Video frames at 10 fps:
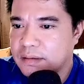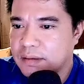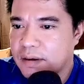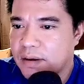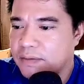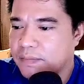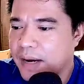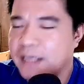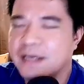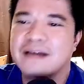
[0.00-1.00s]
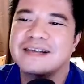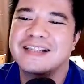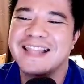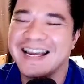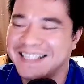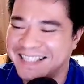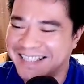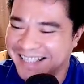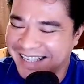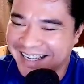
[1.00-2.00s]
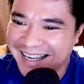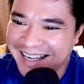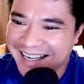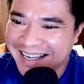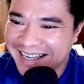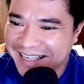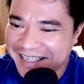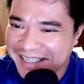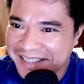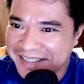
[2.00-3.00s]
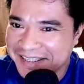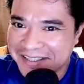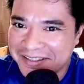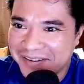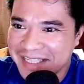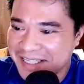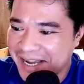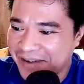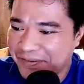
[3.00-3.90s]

Oh my goodness. So what's left